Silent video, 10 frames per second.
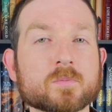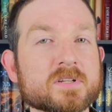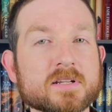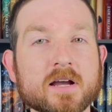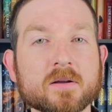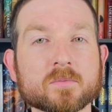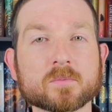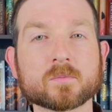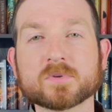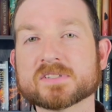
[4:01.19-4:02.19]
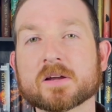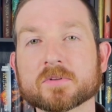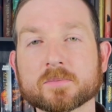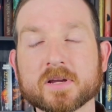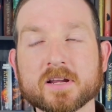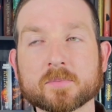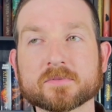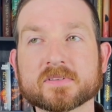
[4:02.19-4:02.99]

did not was not really my cup of